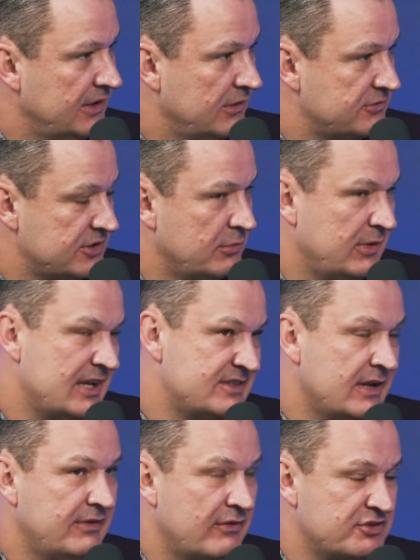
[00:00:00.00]
So when I say
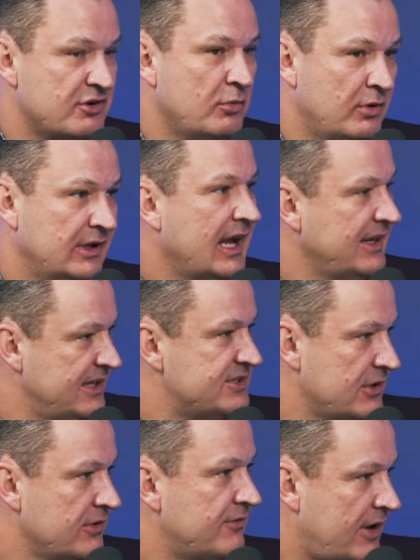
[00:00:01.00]
I've never sold one, I did
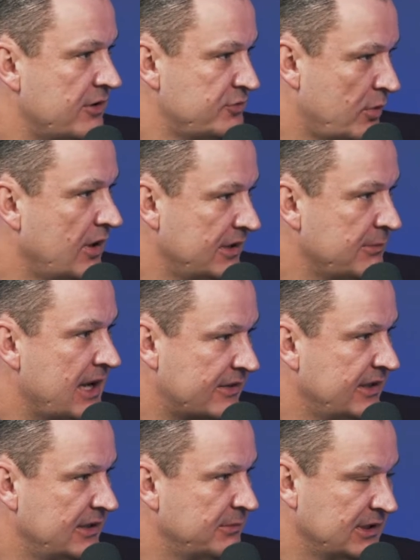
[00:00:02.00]
sell the fire and dwelling back
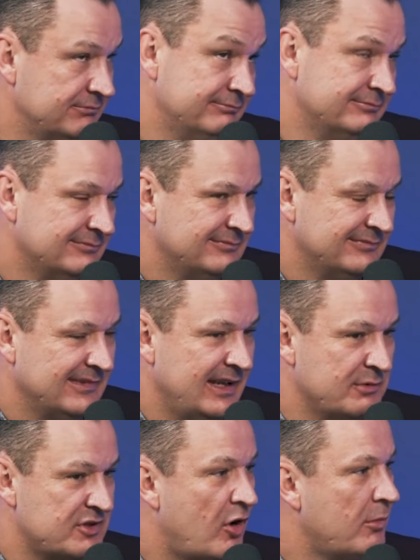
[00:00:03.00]
then, but it
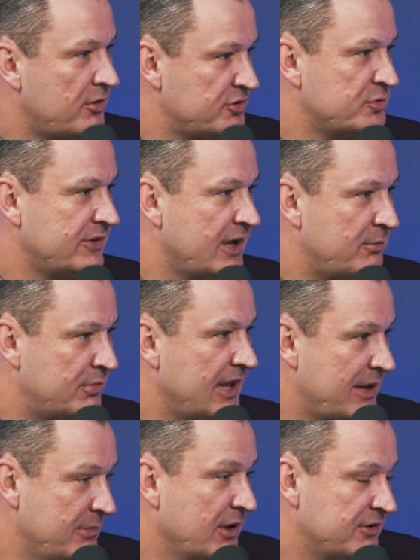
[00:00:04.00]
was homeowners without
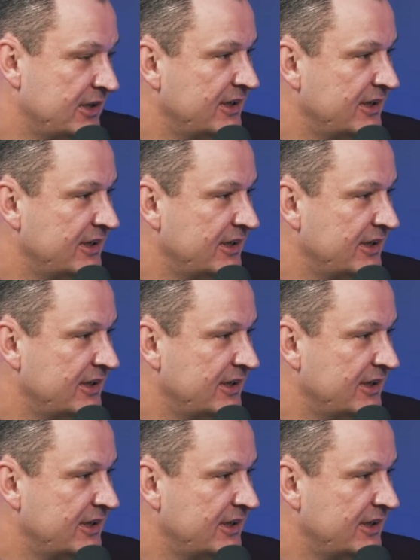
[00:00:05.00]
liability.